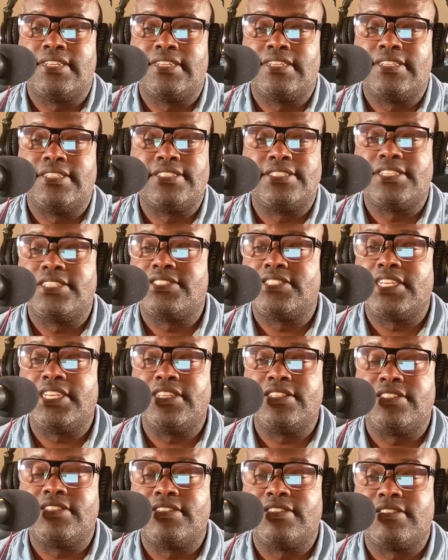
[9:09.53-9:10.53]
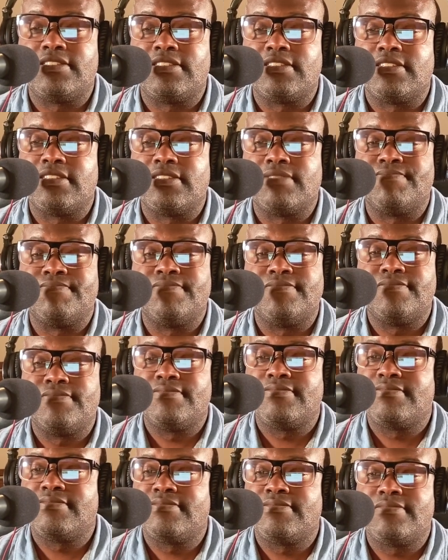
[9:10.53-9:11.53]
it's just easier to
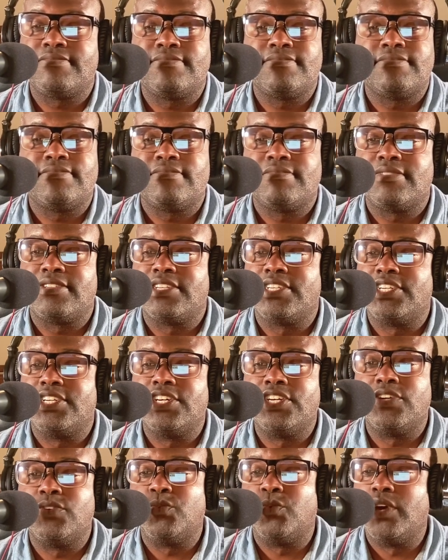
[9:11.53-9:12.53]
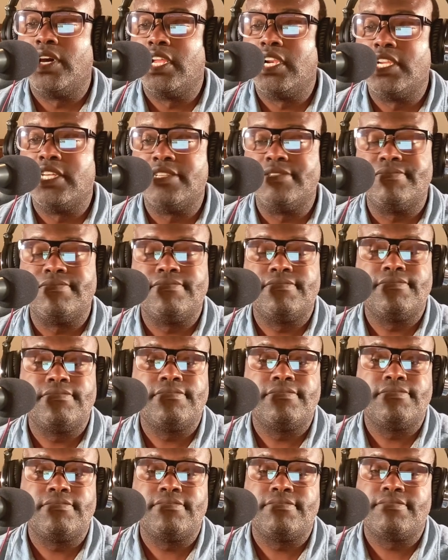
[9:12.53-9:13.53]
goodwill it,
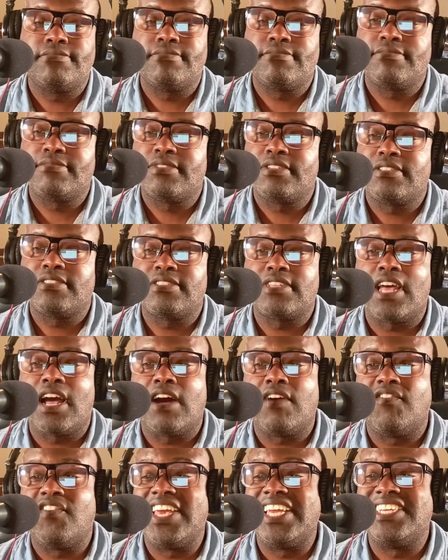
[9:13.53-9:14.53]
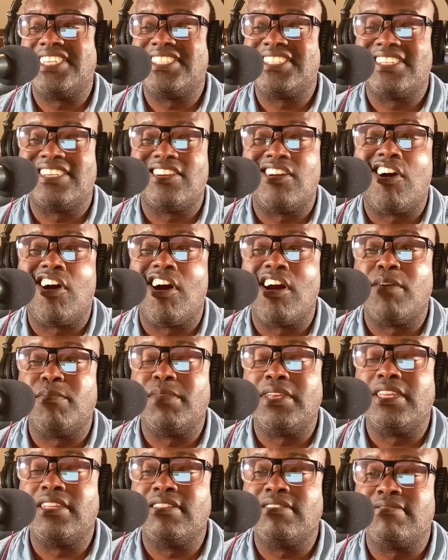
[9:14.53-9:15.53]
Salvation
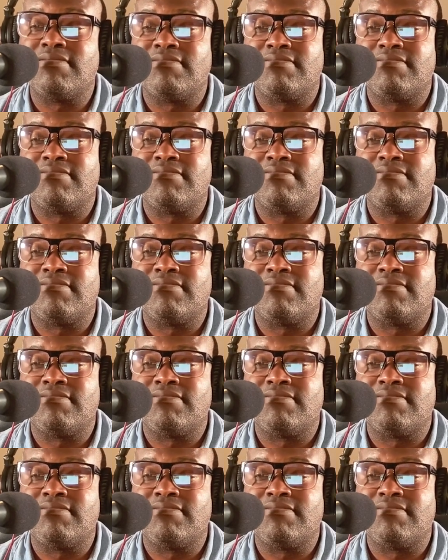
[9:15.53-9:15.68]
Army.